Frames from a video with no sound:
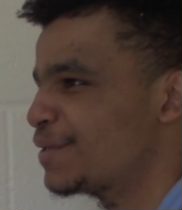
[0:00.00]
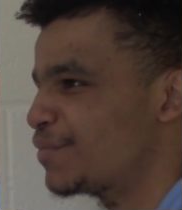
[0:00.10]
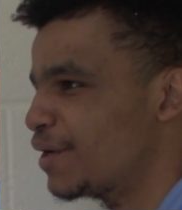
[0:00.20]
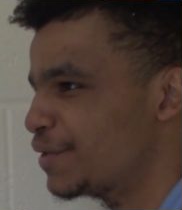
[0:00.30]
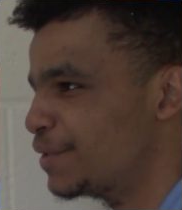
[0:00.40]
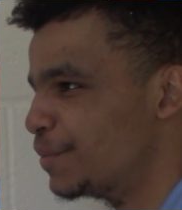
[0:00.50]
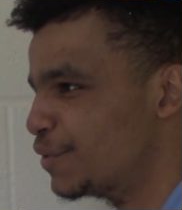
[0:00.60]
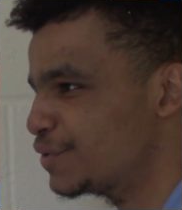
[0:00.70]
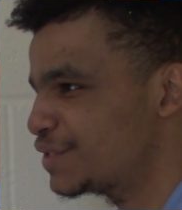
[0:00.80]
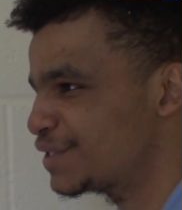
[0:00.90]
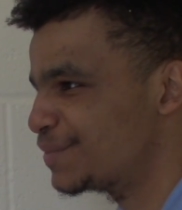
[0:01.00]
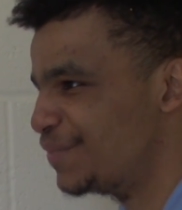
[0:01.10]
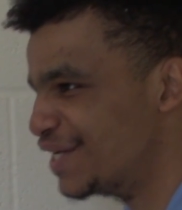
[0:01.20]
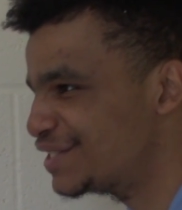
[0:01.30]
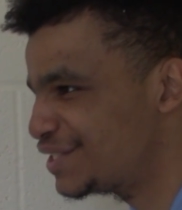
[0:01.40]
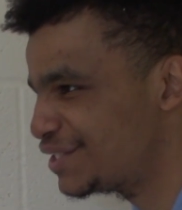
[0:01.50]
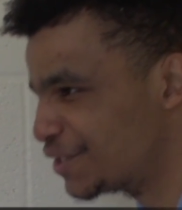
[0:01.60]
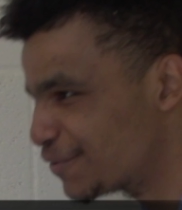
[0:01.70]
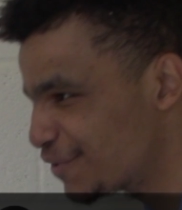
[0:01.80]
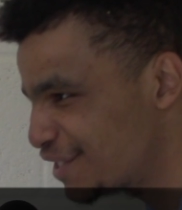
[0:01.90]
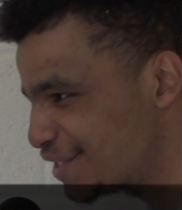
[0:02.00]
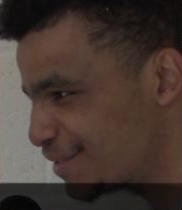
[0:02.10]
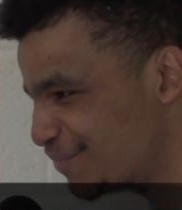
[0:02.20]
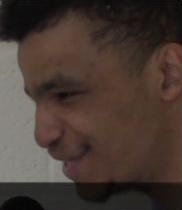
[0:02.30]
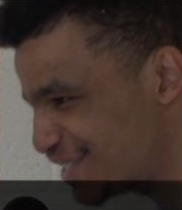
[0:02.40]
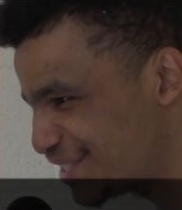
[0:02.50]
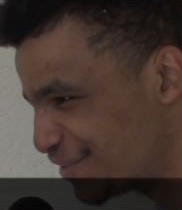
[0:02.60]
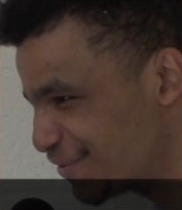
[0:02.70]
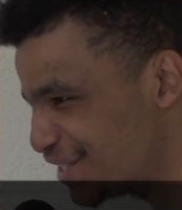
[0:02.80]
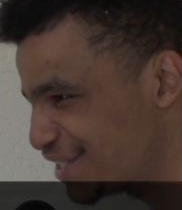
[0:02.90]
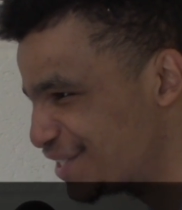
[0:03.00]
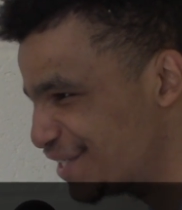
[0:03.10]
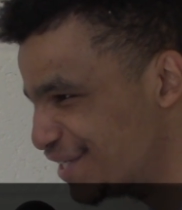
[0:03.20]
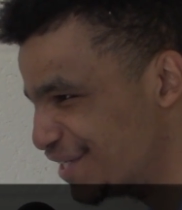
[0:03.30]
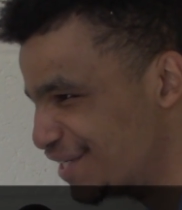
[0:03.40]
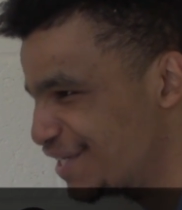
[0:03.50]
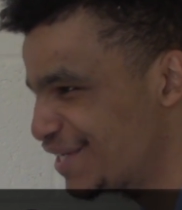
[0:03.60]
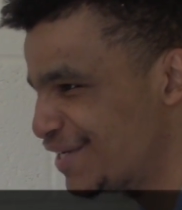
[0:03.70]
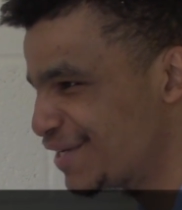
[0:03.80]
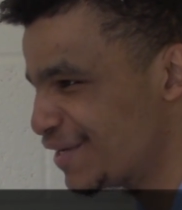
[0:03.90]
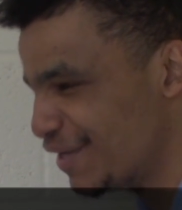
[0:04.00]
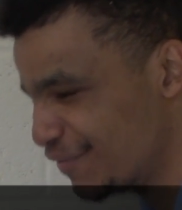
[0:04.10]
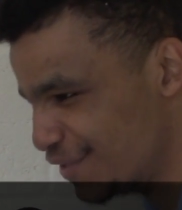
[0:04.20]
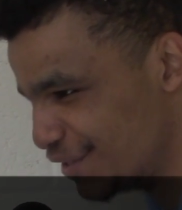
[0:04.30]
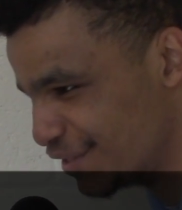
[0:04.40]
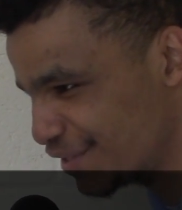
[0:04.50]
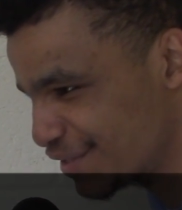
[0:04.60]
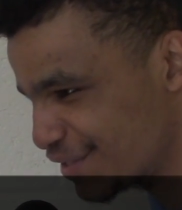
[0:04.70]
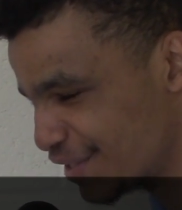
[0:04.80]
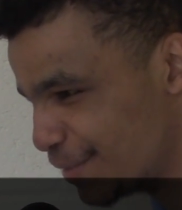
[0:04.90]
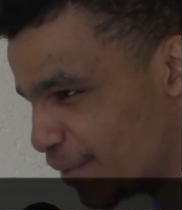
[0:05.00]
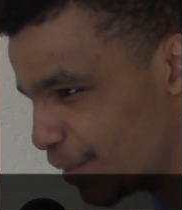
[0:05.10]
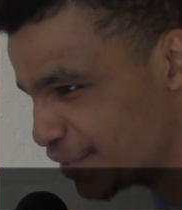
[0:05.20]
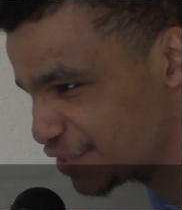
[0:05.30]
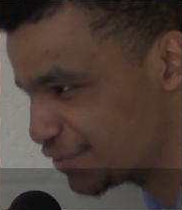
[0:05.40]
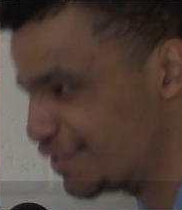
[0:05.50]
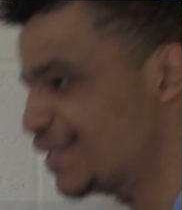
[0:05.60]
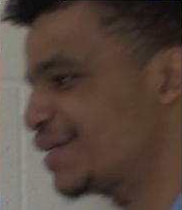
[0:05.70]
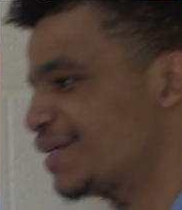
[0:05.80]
probably the most best generation best generation uh, of the hip hop history.